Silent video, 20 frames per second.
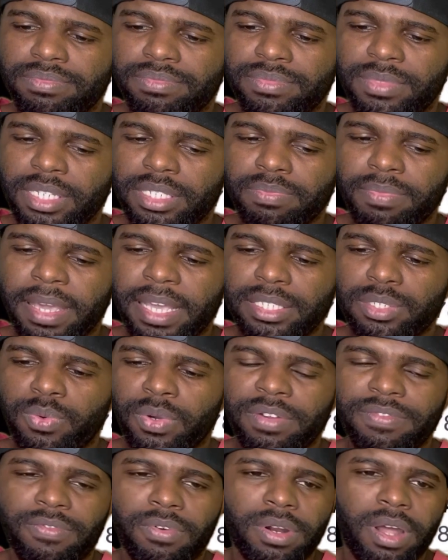This made
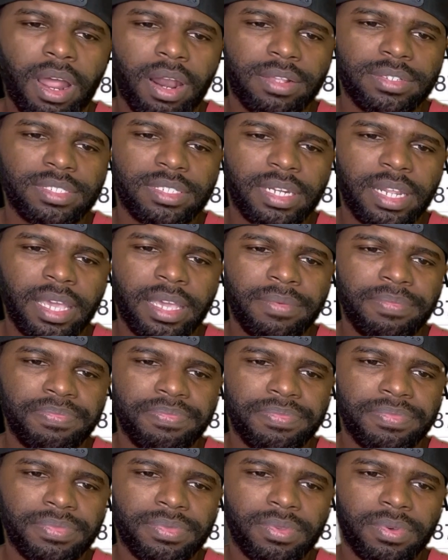$24 today.
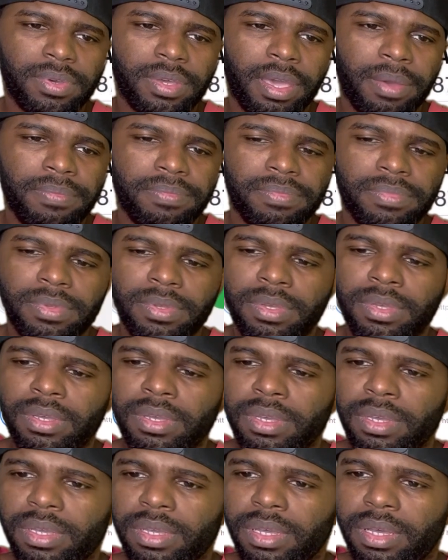Okay.
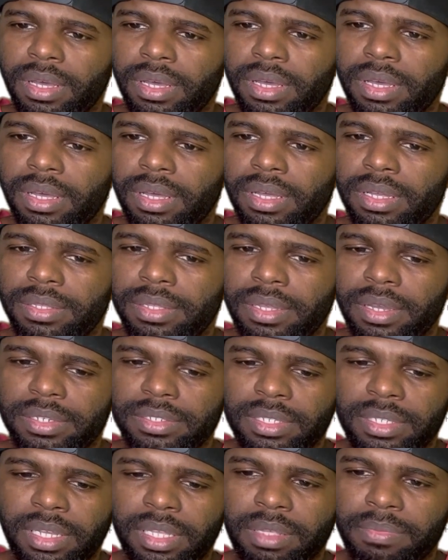There's
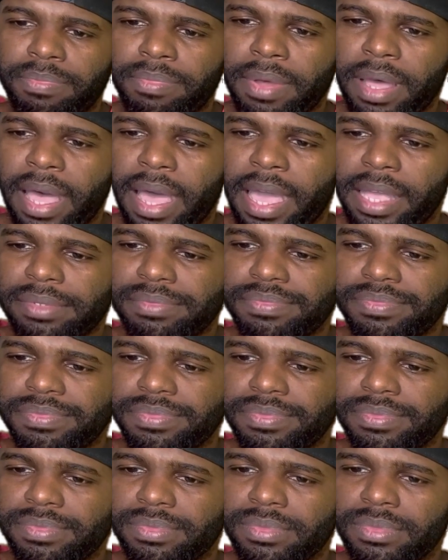another bot.
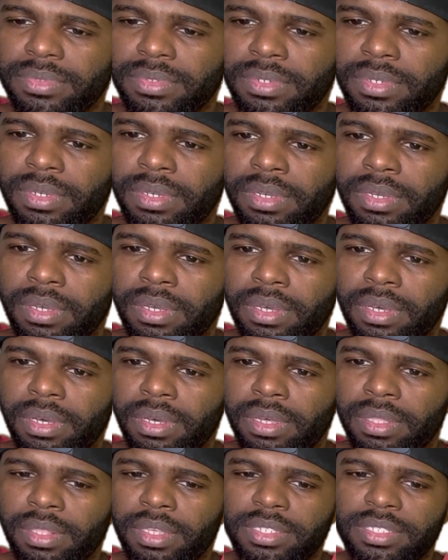
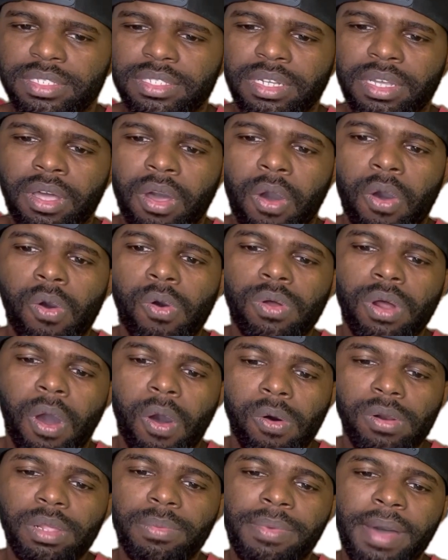This is the gold
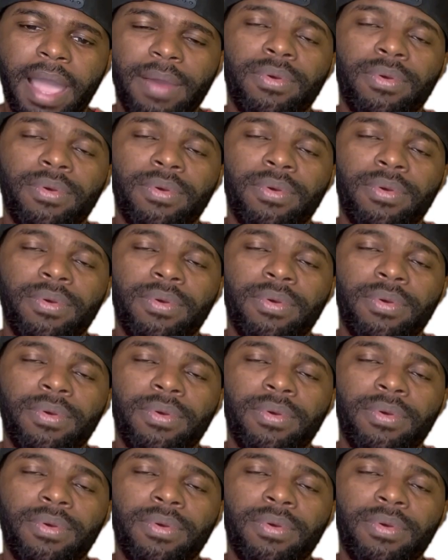only bot.